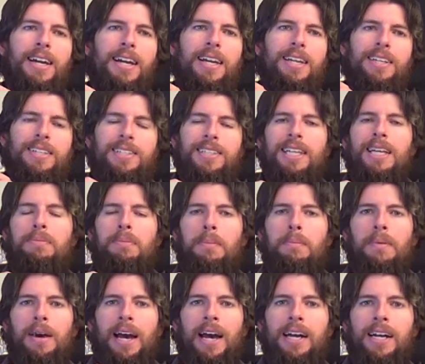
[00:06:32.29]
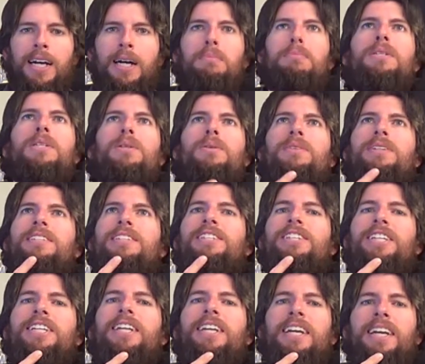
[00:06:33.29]
in a sleeping bag up to his
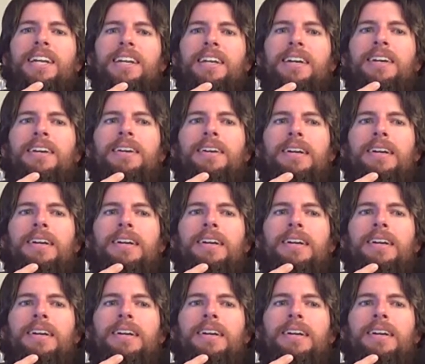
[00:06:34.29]
chin,